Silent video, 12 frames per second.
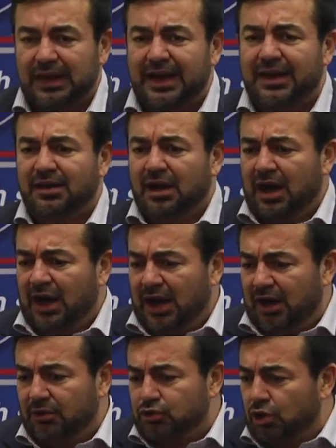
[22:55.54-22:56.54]
And
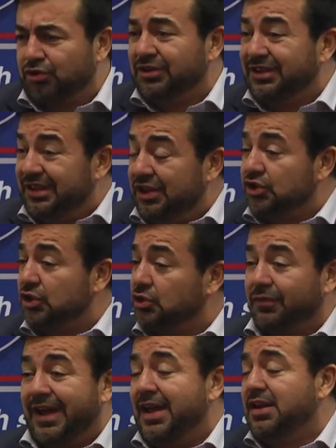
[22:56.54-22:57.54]
how certain teachings
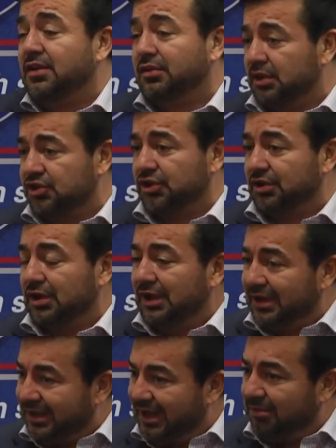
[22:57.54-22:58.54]
of any religion
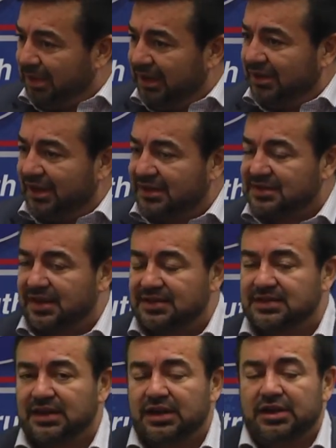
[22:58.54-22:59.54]
can be in that
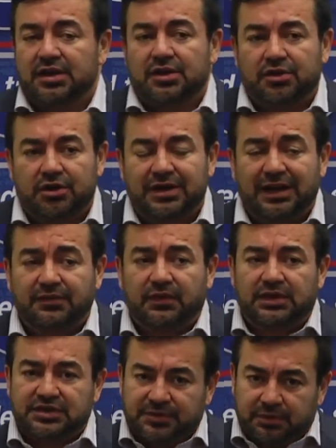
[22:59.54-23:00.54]
sense.
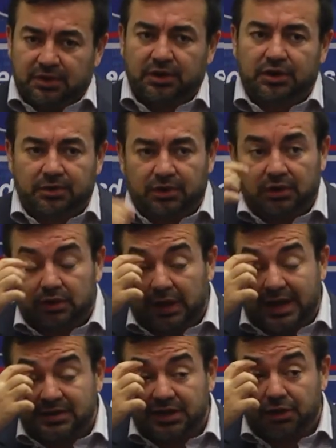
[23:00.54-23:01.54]
Regretfully,
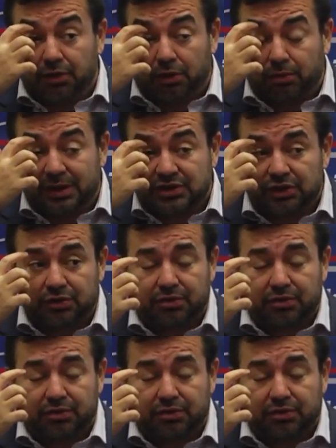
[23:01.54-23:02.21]
answering your question